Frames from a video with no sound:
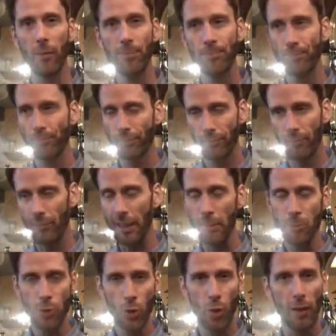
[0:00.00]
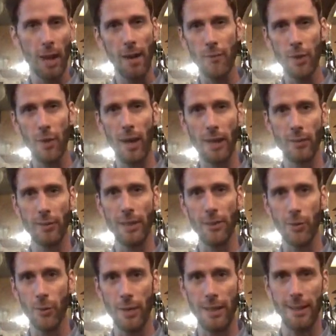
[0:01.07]
I'm sure a lot of you actually
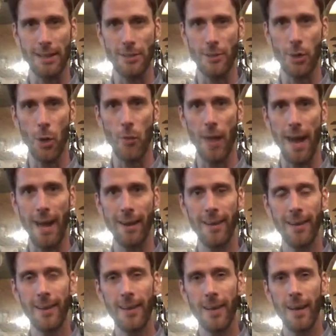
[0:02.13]
have tuned into this know that.